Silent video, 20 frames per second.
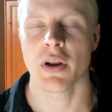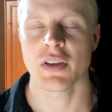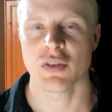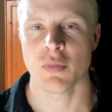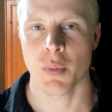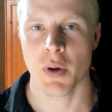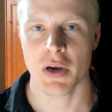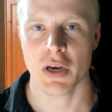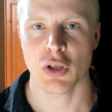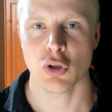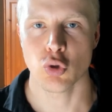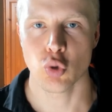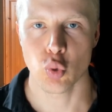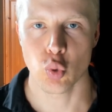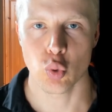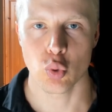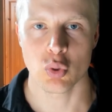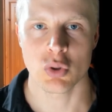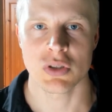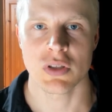your body
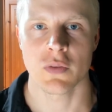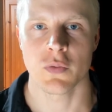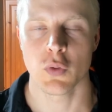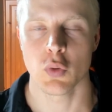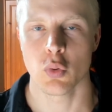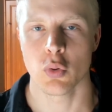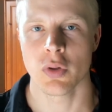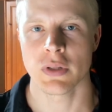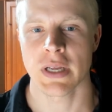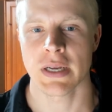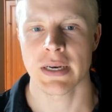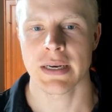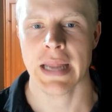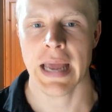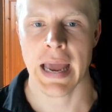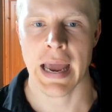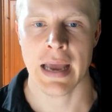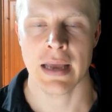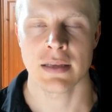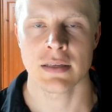use the fuel that it
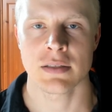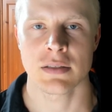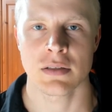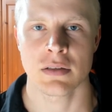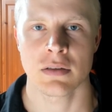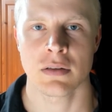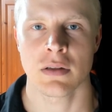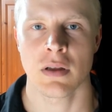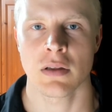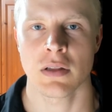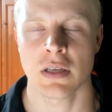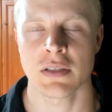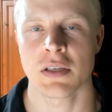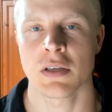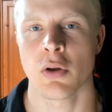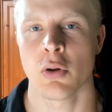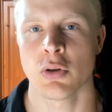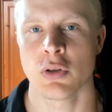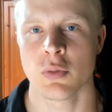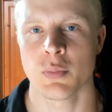has? Does it
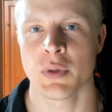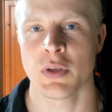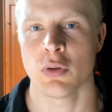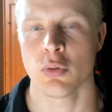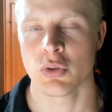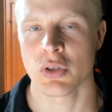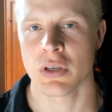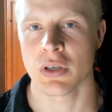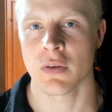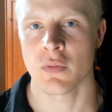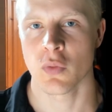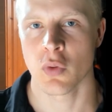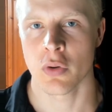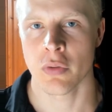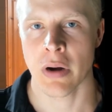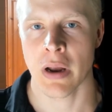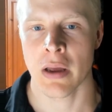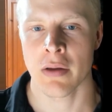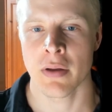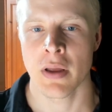going to be using it
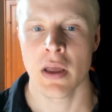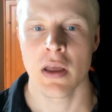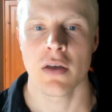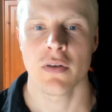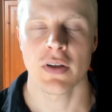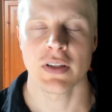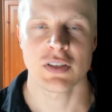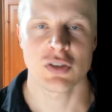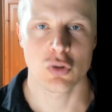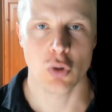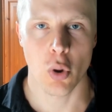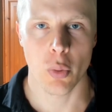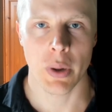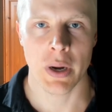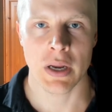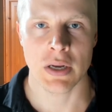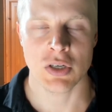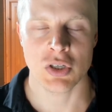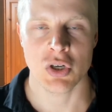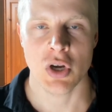for uh, fat
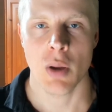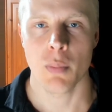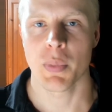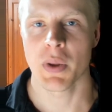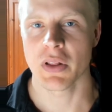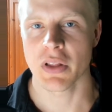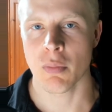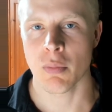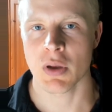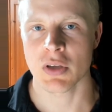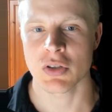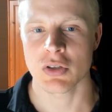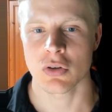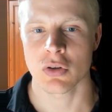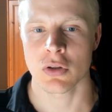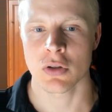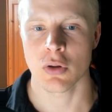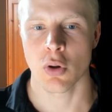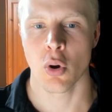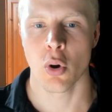storage, building
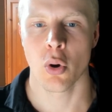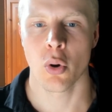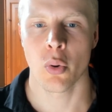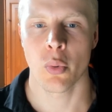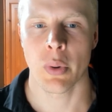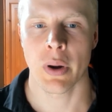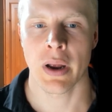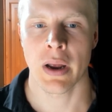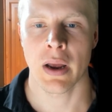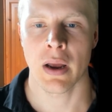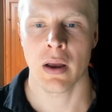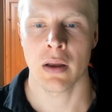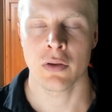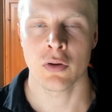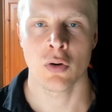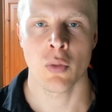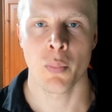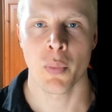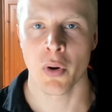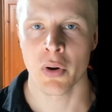muscle, or uh,
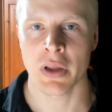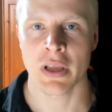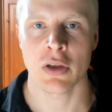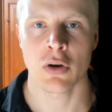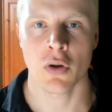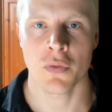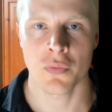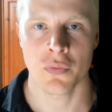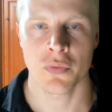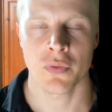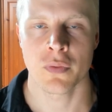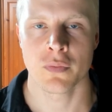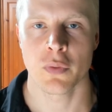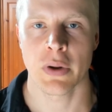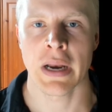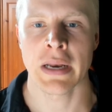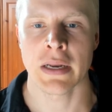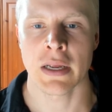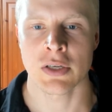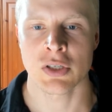you know burning it off
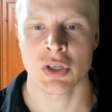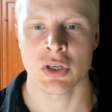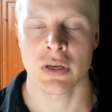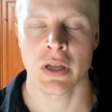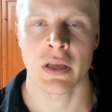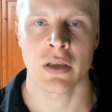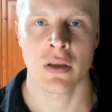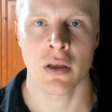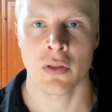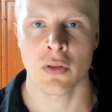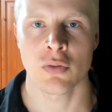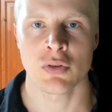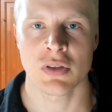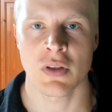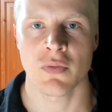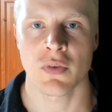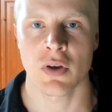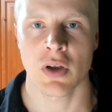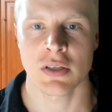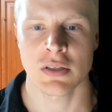for energy? Like uh, those
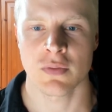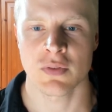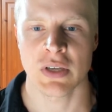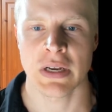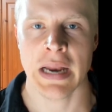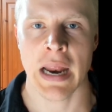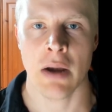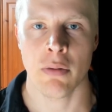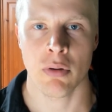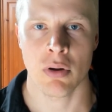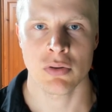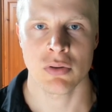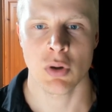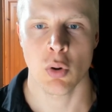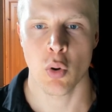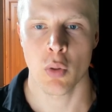different kinds of scenarios are all